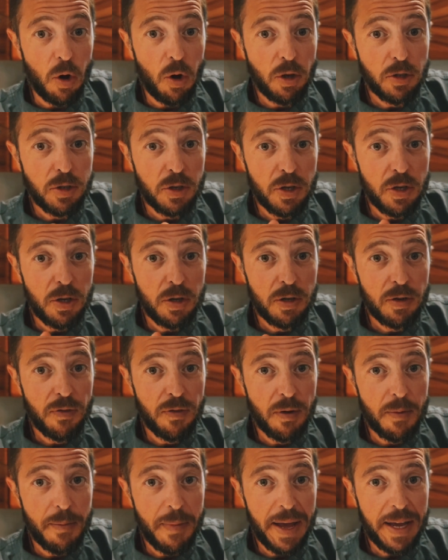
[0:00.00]
also used
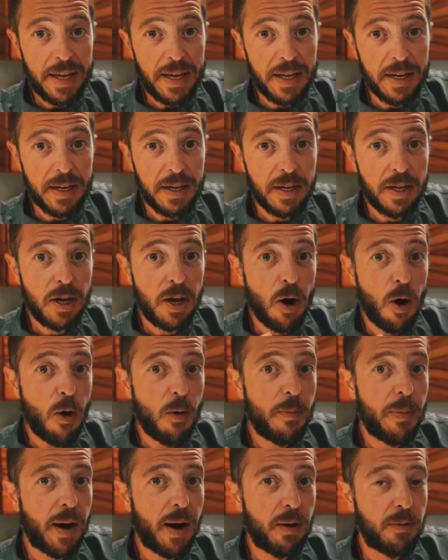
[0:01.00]
for making
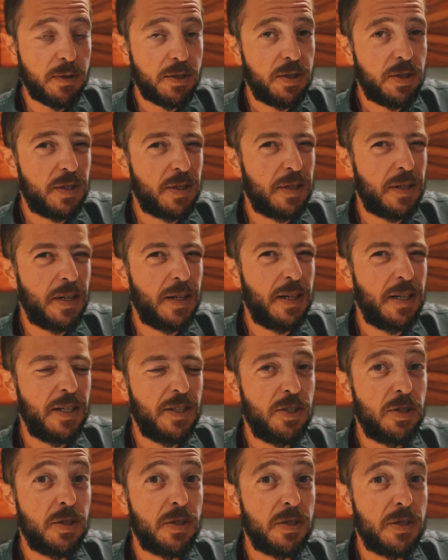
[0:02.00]
coppa, which is a
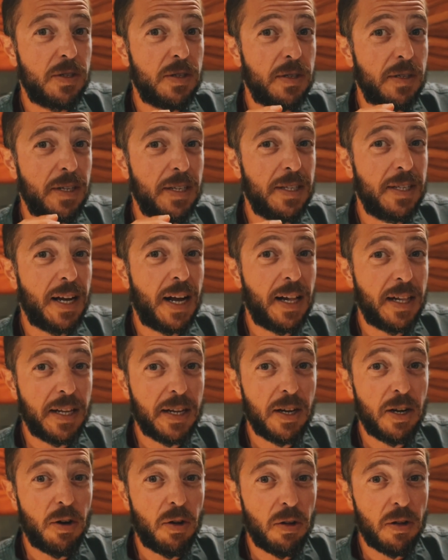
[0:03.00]
delicious
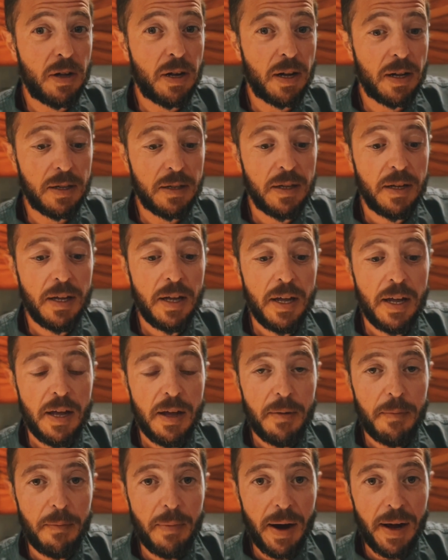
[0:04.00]
Italian cold cut.
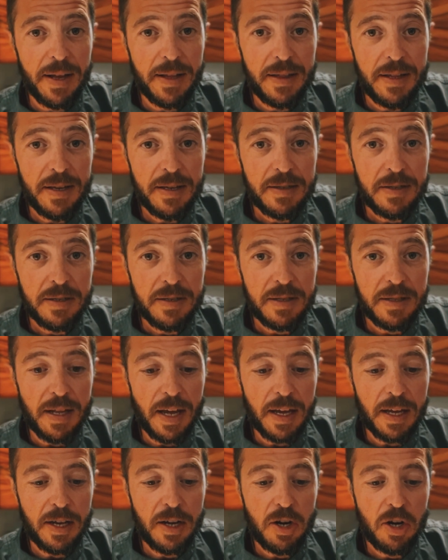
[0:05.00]
By this
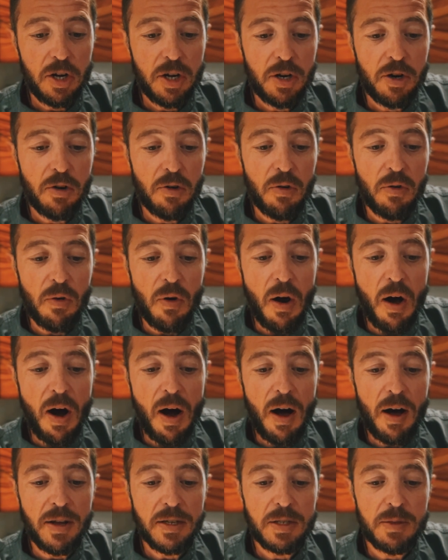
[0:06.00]
like
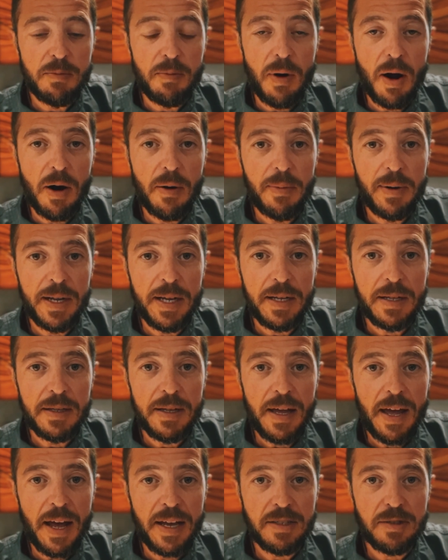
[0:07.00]
cross marbling
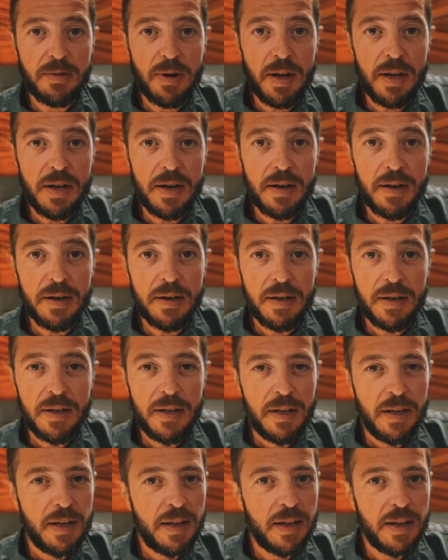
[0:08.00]
that it has right here,
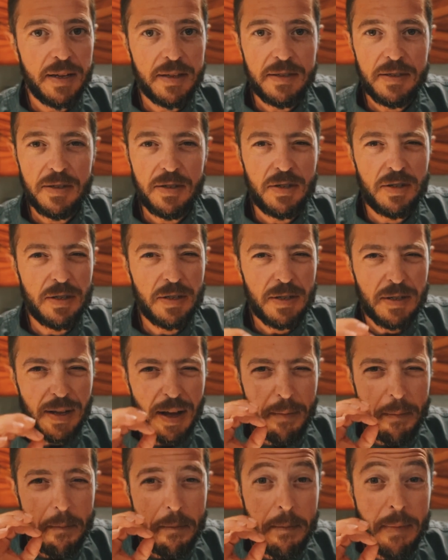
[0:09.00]
it's just
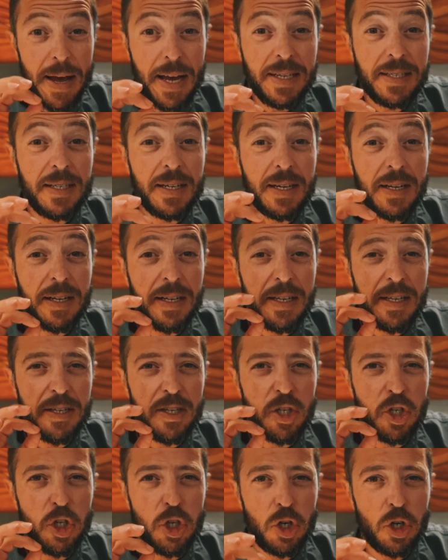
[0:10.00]
amazingly
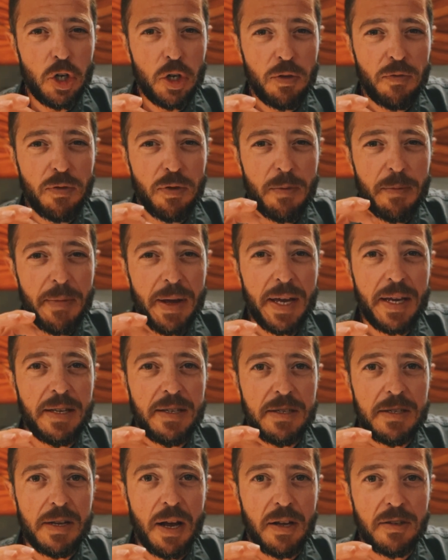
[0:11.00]
good for making
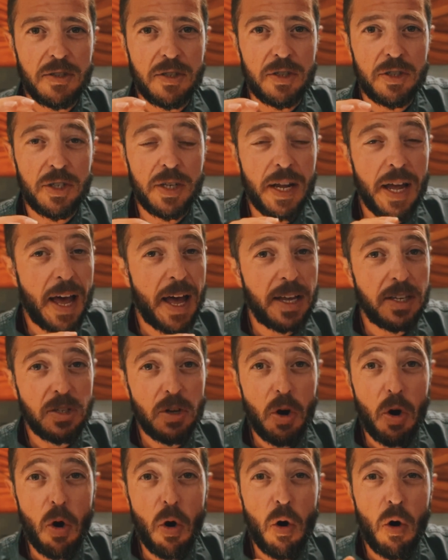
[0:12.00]
sausage. It has
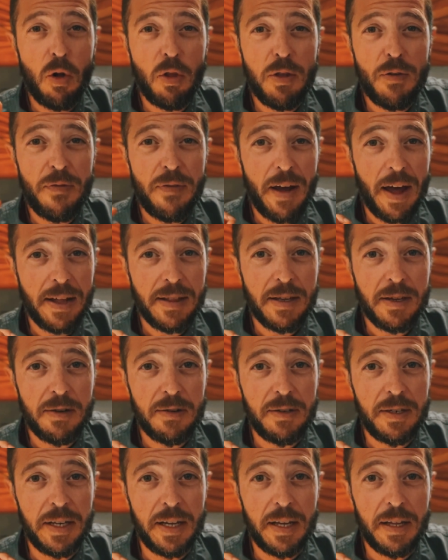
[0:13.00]
all the fat that
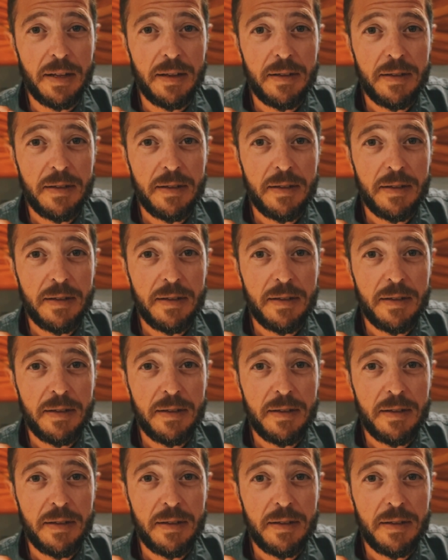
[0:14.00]
you need.